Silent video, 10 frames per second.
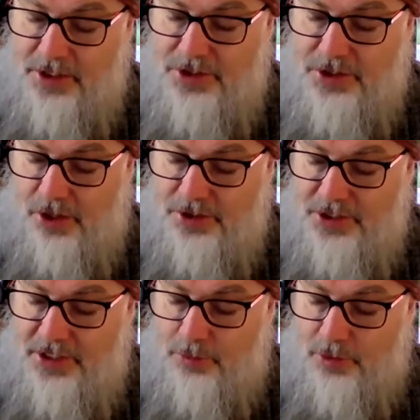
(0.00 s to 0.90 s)
this
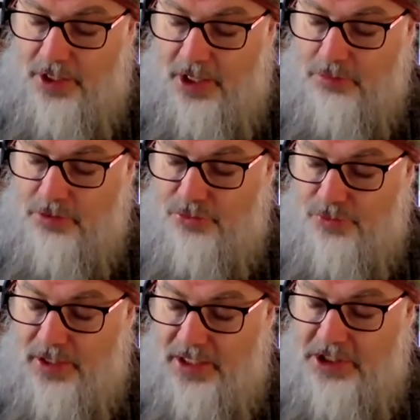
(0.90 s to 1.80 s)
idea will help
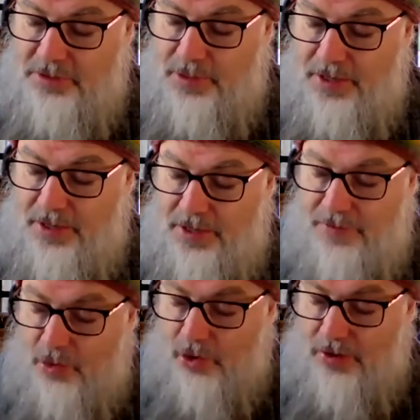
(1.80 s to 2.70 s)
to release me
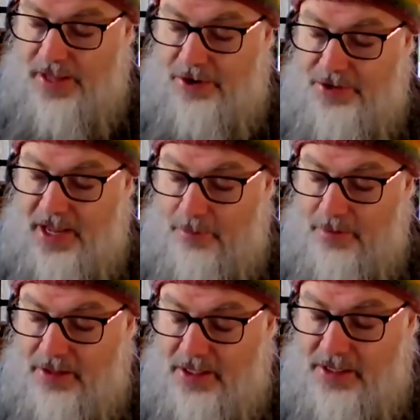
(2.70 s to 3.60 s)
from all that I now
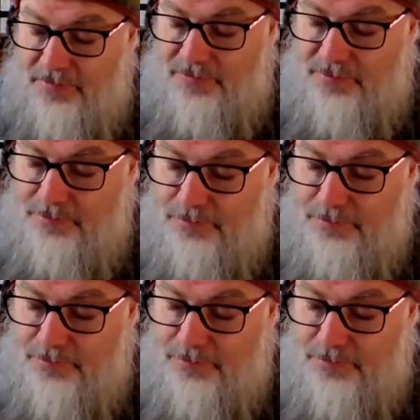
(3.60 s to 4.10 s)
believe.